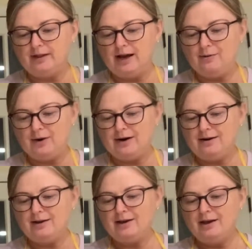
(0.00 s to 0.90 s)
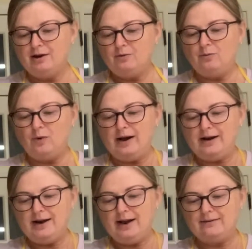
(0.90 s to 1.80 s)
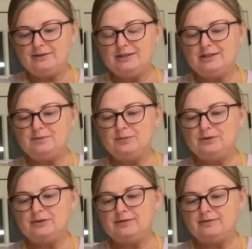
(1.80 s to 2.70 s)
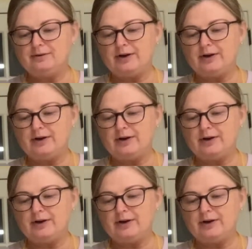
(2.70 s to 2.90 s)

flour, 1.5 teaspoons of